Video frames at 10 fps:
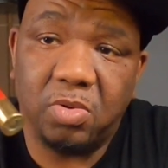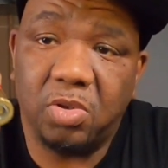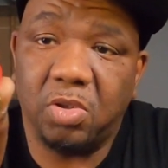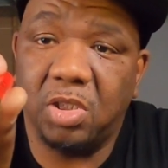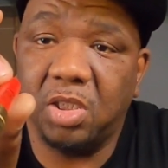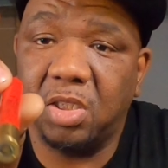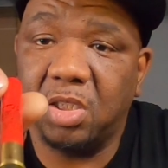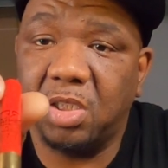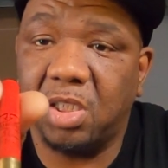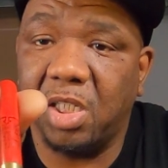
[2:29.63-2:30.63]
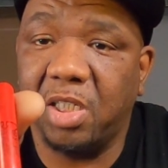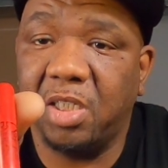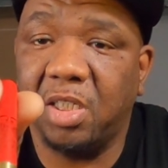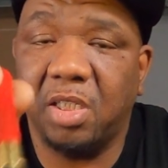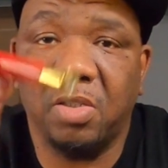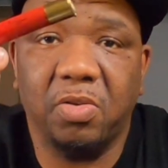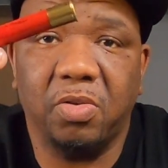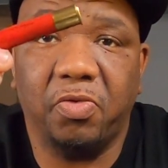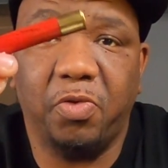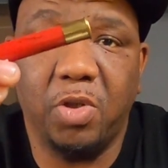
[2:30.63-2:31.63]
So this is a slug,
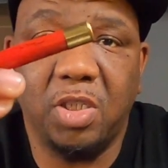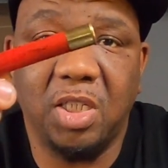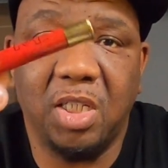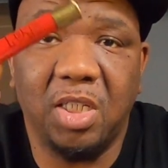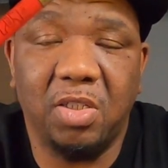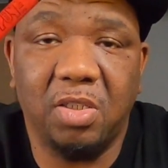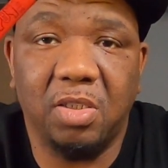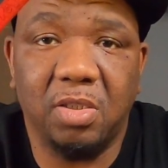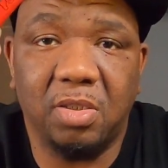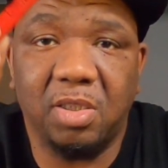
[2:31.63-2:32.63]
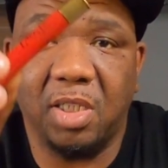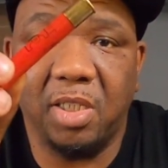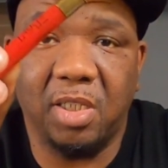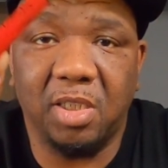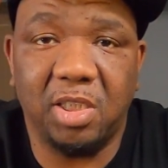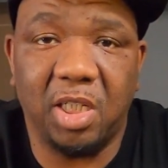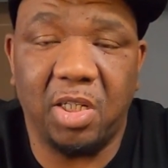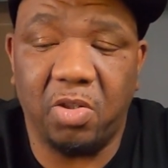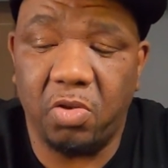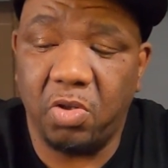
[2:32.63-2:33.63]
410 slug
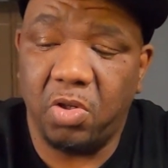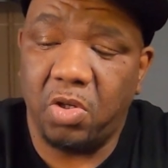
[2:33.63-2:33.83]
shell,